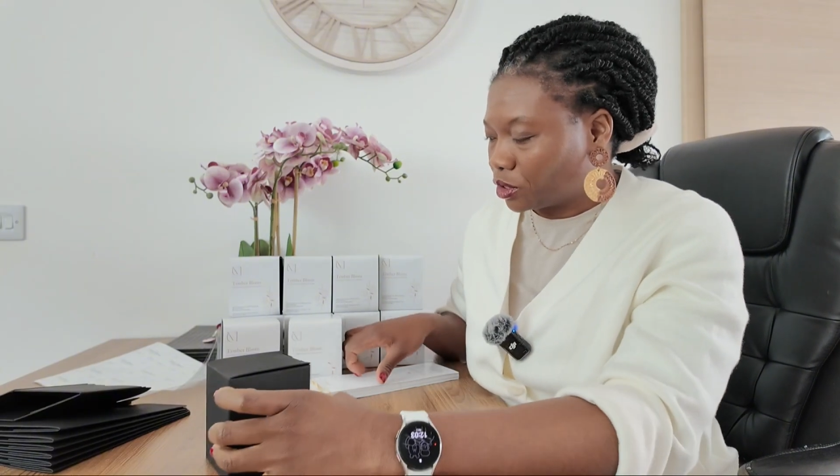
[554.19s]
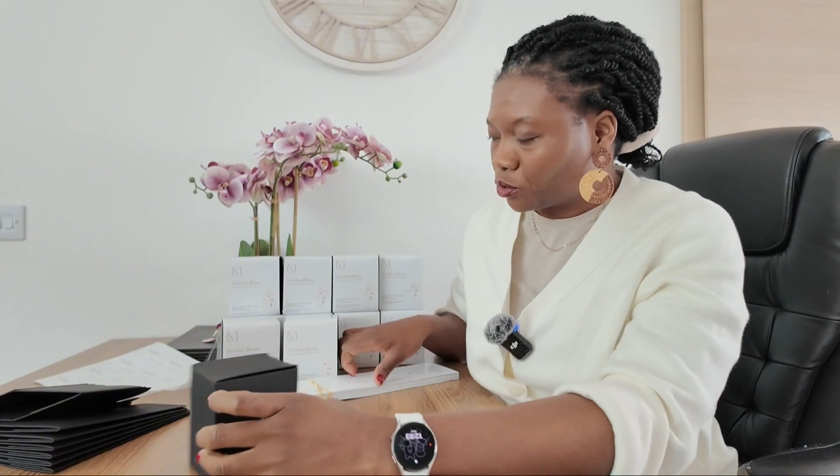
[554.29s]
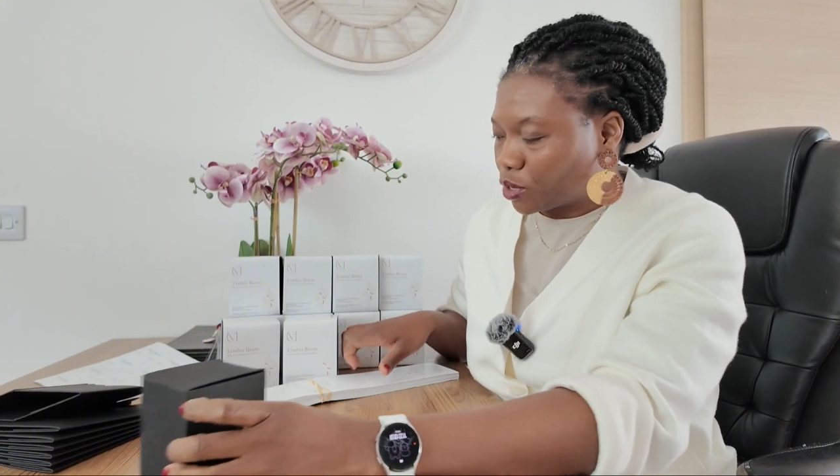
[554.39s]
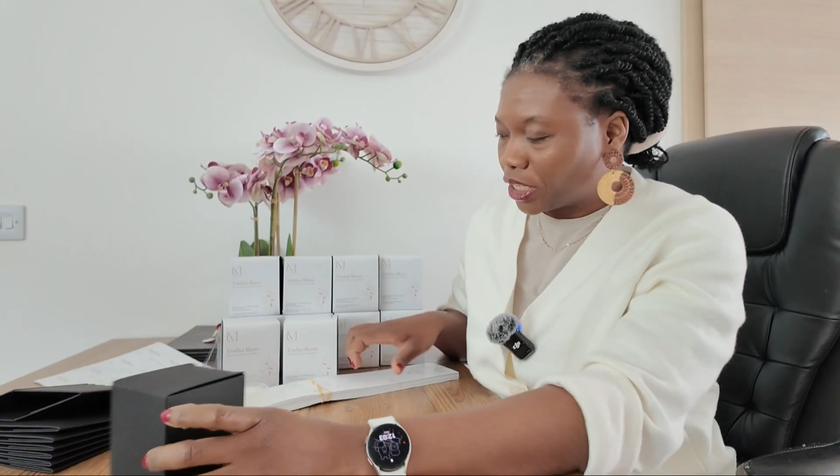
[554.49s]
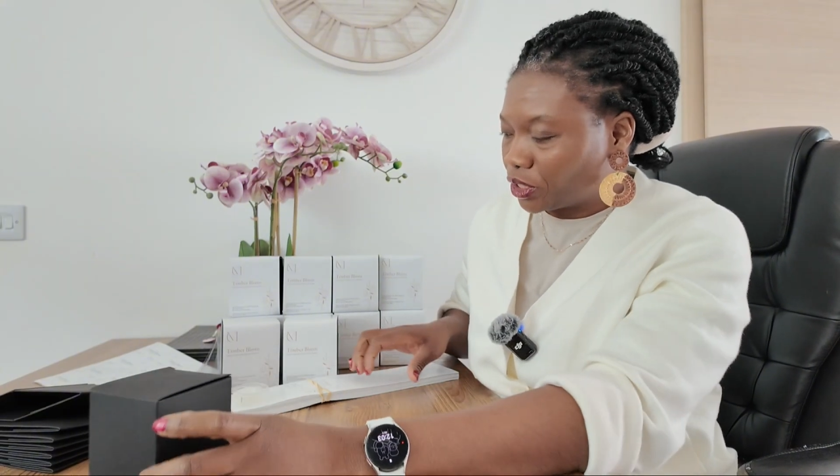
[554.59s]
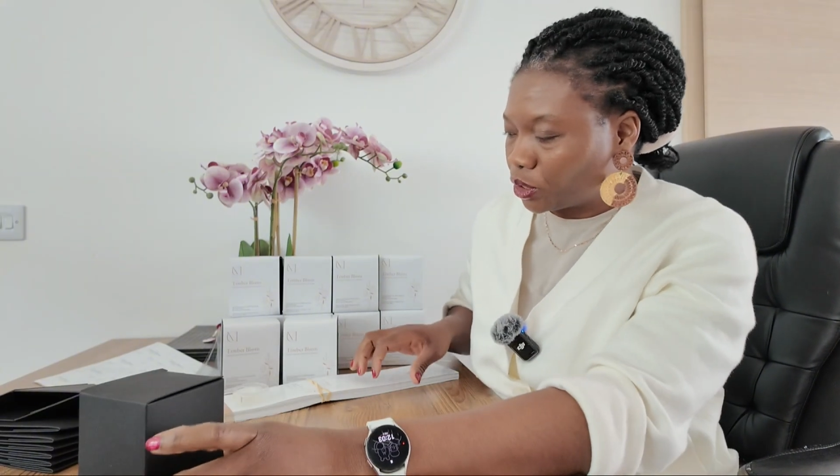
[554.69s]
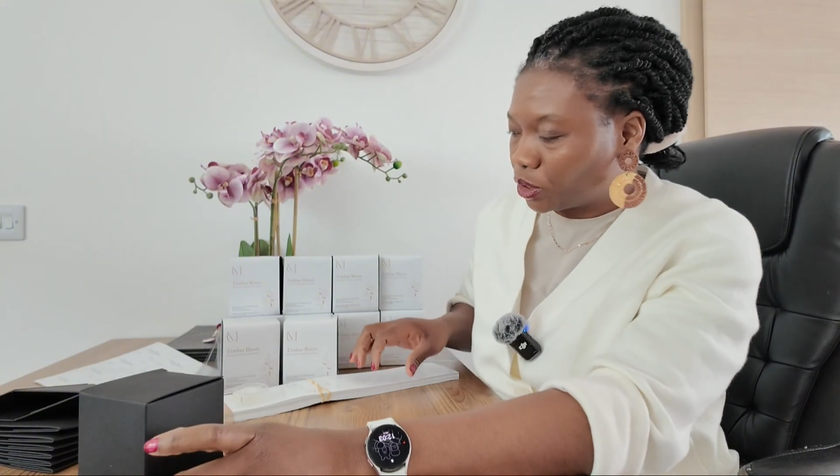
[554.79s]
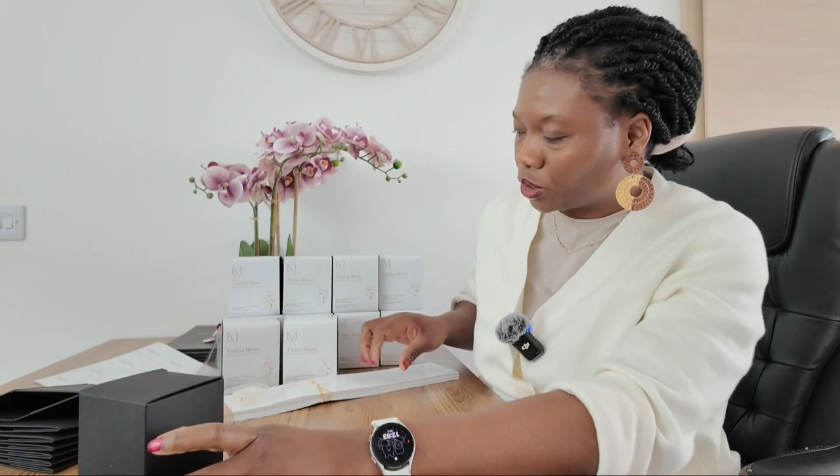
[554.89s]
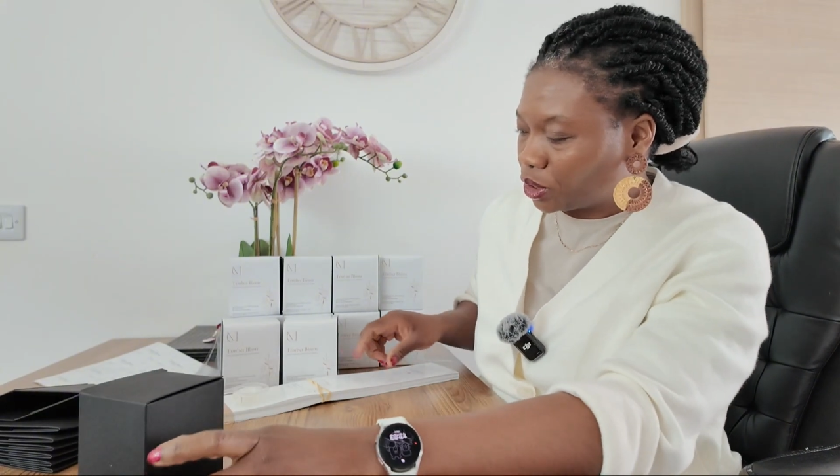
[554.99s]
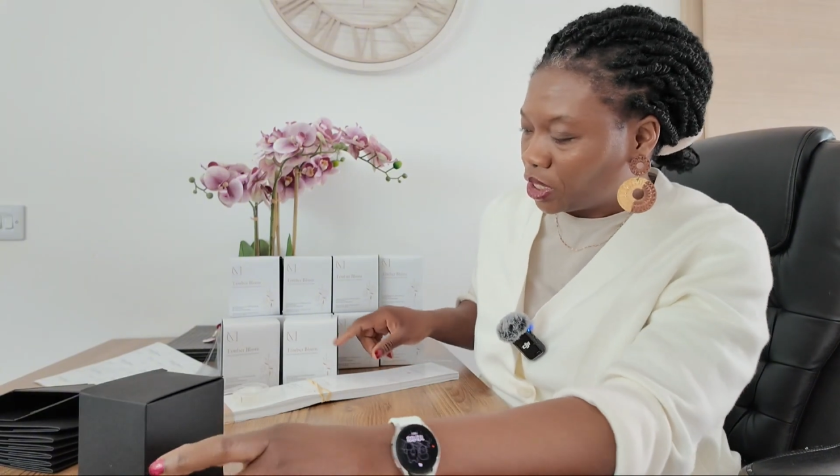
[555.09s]
the white
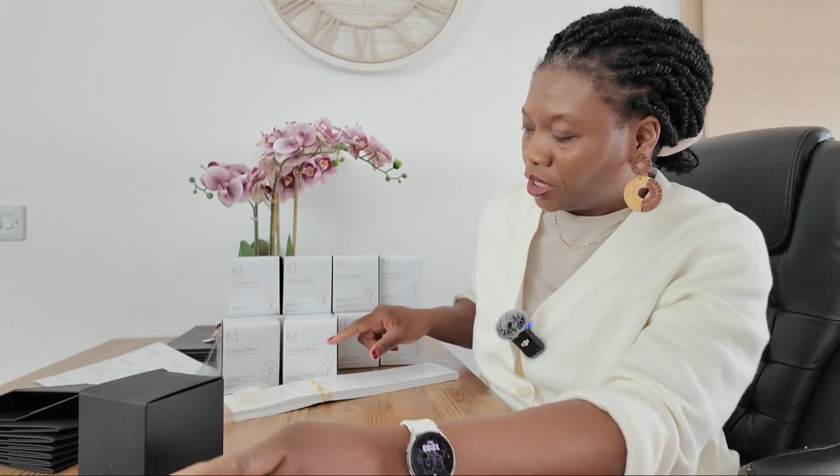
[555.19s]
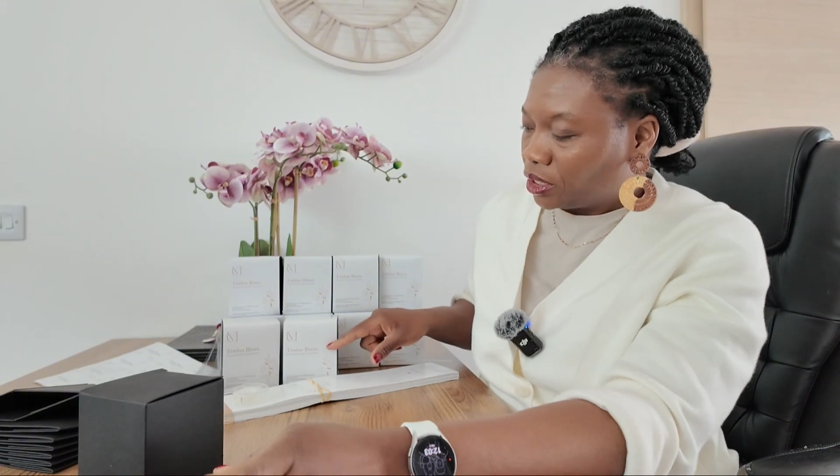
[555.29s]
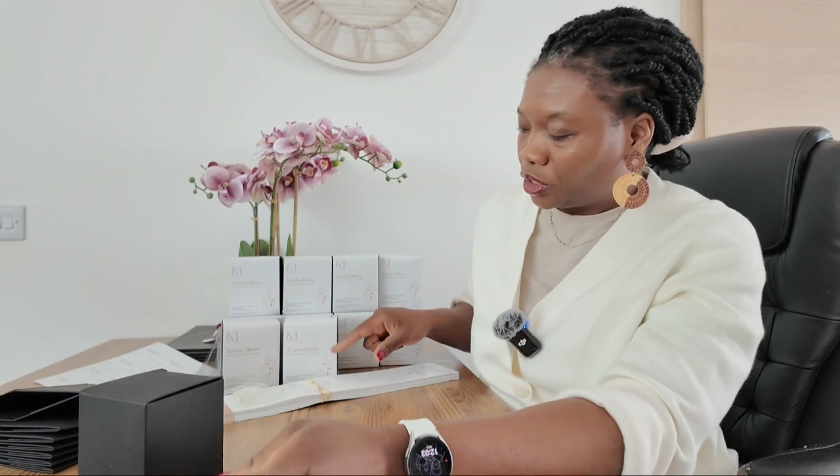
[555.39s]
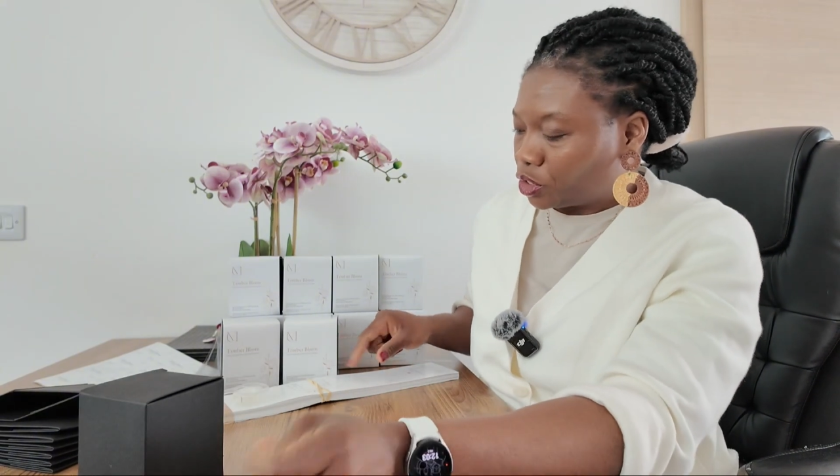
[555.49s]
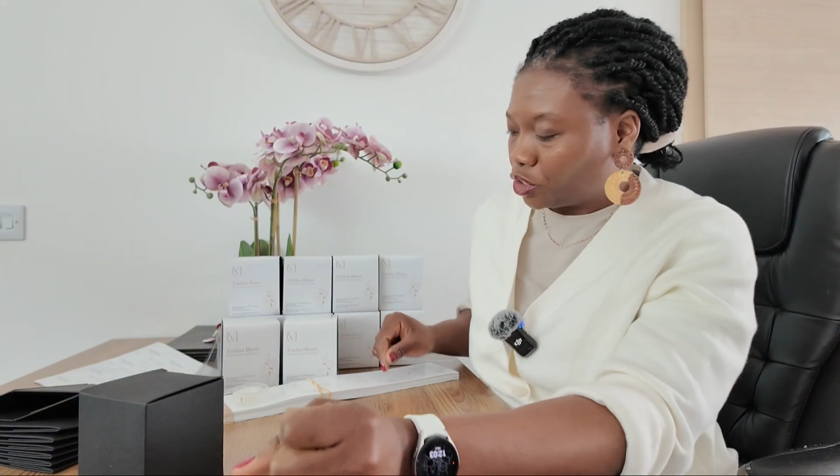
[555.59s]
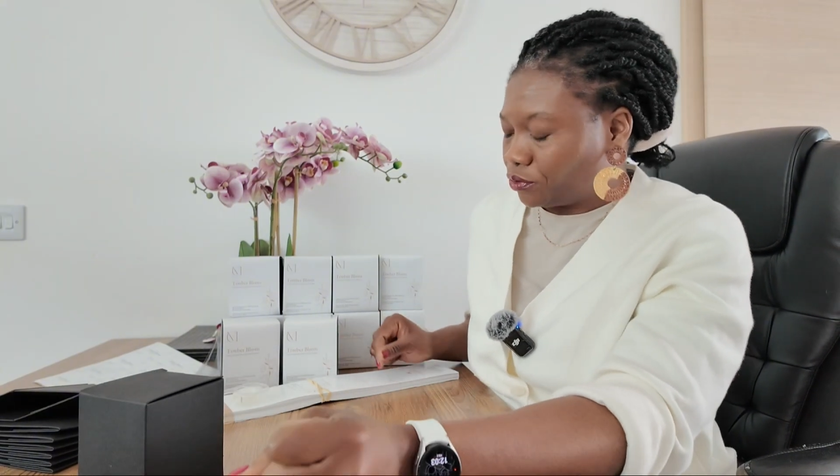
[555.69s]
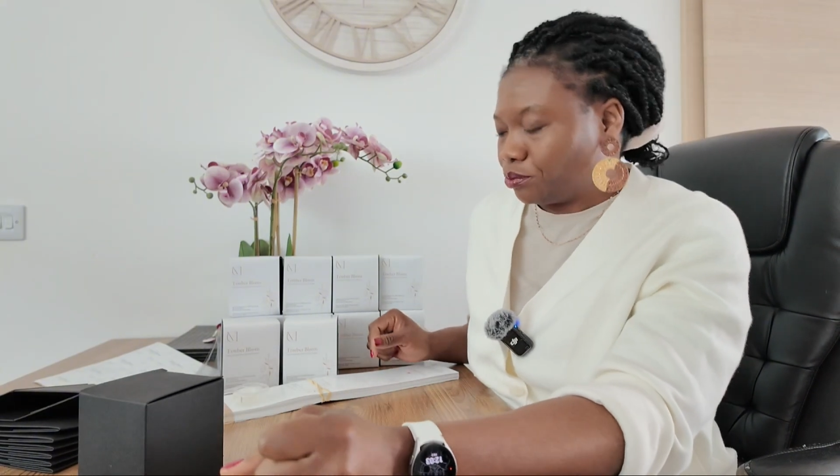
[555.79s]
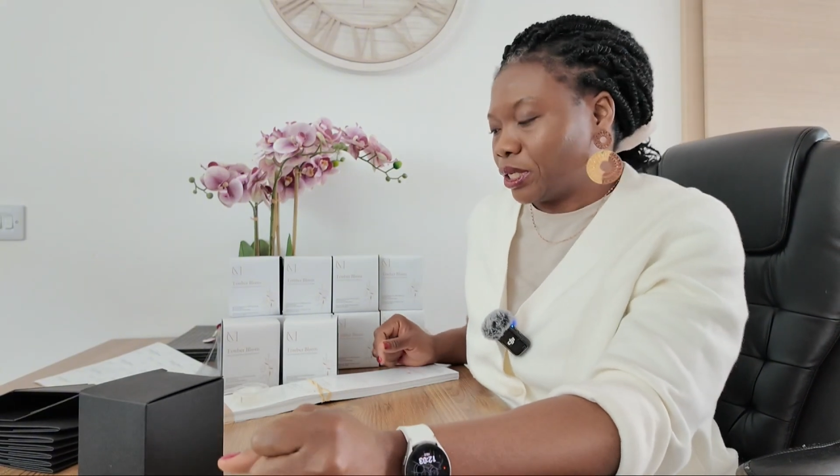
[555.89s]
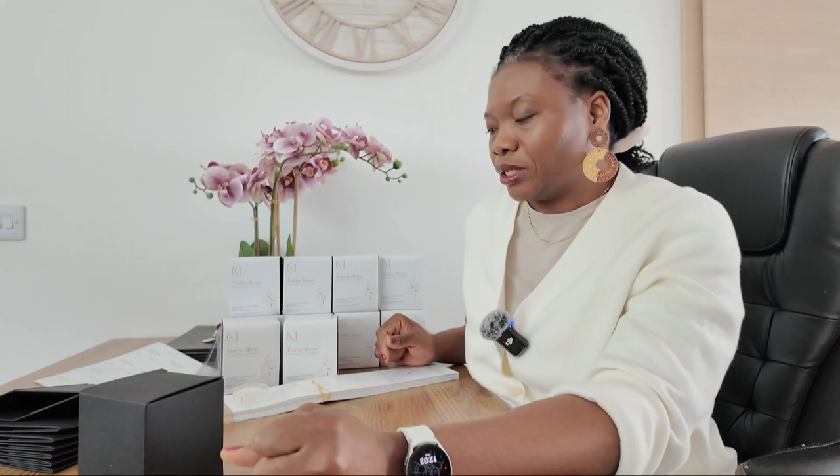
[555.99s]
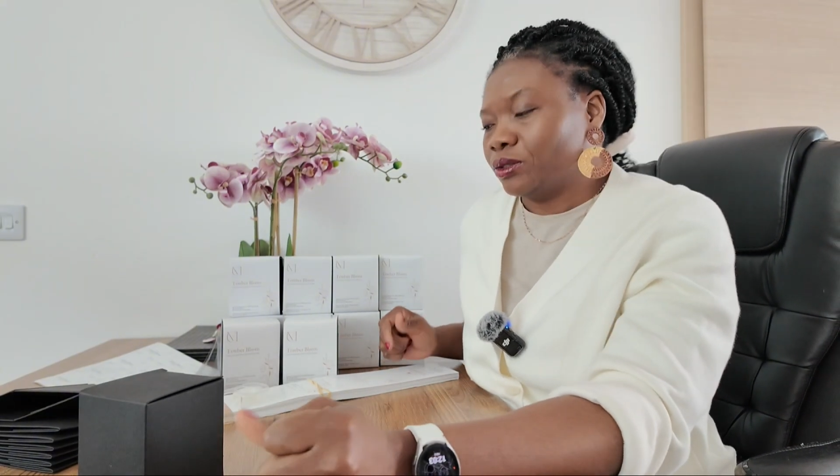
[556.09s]
color, the touch of
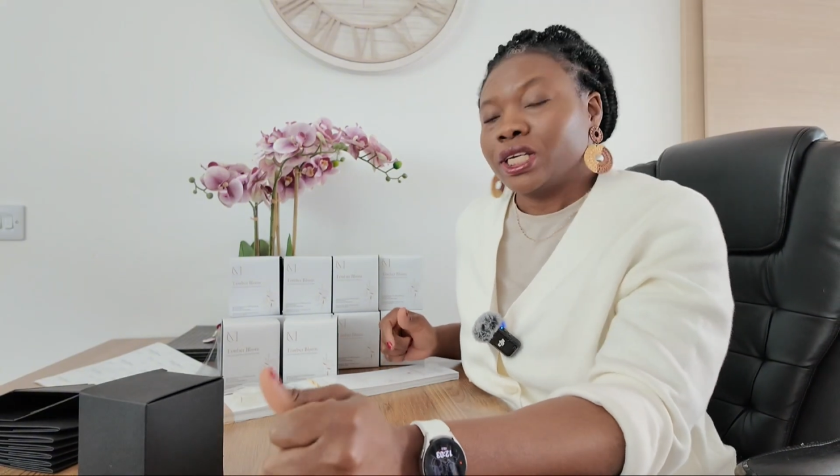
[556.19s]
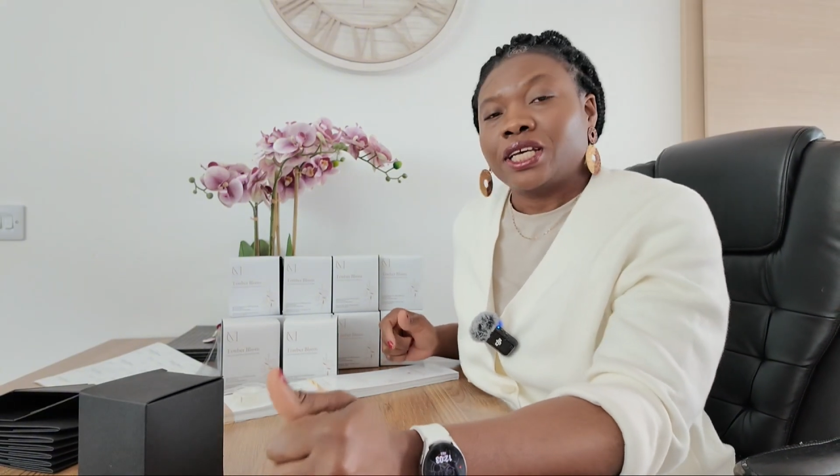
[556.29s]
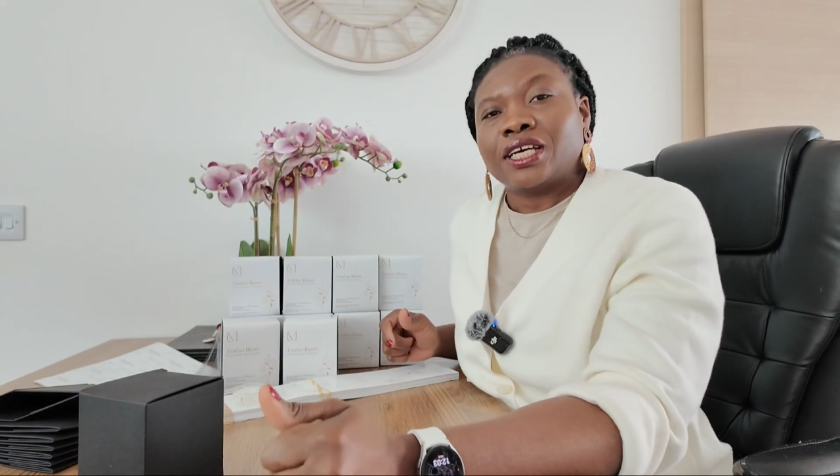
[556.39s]
brown.